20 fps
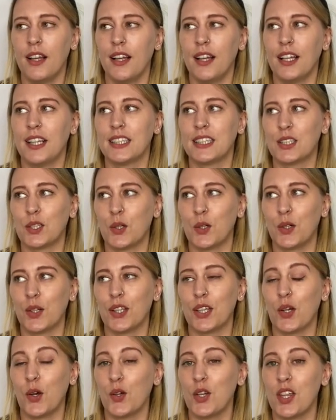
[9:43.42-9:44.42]
So
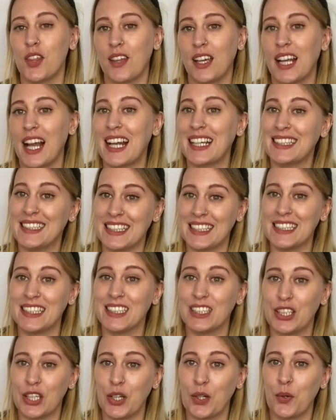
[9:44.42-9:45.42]
the only thing I didn't
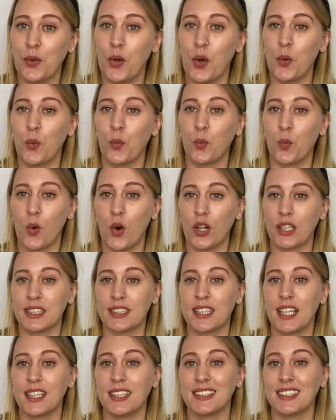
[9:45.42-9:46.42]
do
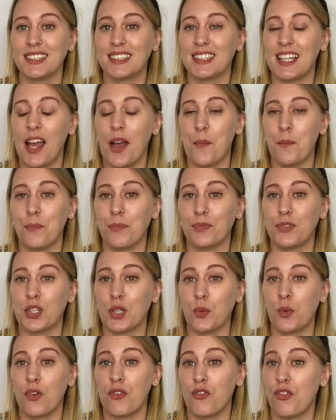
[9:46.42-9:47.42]
was
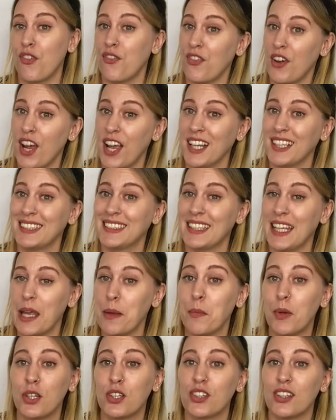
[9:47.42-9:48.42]
do a reverse
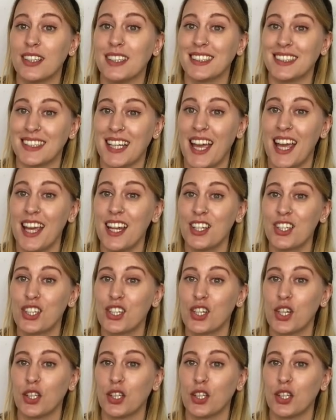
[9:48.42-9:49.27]
image search.